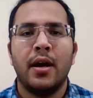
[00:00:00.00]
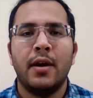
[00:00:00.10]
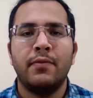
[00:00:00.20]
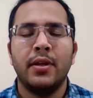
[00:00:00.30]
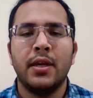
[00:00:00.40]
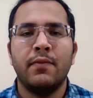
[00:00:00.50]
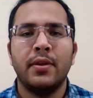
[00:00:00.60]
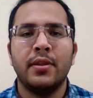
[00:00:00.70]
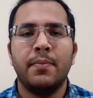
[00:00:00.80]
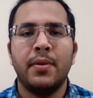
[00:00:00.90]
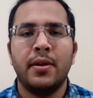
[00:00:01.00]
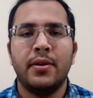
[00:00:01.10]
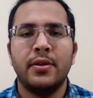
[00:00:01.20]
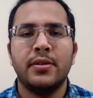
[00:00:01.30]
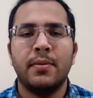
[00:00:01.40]
After giving the
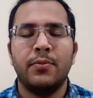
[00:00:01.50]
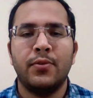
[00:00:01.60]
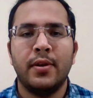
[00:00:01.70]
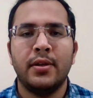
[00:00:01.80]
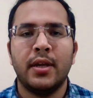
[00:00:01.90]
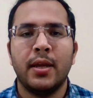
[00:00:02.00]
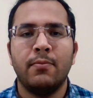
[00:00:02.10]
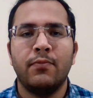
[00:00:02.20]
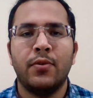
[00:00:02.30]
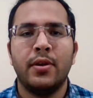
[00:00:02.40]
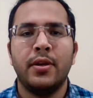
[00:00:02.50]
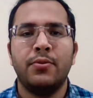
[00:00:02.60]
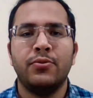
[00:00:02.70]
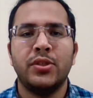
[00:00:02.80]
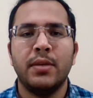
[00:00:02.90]
penetrant some dwell time for it
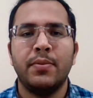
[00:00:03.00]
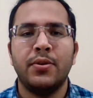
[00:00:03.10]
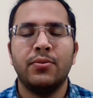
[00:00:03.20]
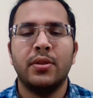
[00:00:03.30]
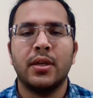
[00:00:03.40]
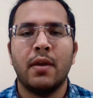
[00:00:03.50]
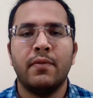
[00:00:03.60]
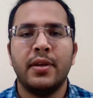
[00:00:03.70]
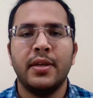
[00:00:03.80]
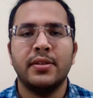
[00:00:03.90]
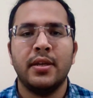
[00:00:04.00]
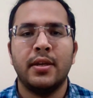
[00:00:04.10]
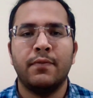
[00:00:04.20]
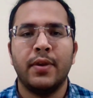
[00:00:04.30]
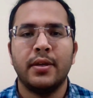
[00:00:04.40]
to seep into the cavities and
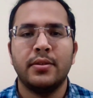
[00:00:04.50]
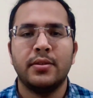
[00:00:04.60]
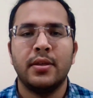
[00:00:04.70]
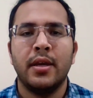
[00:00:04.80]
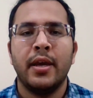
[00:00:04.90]
defects,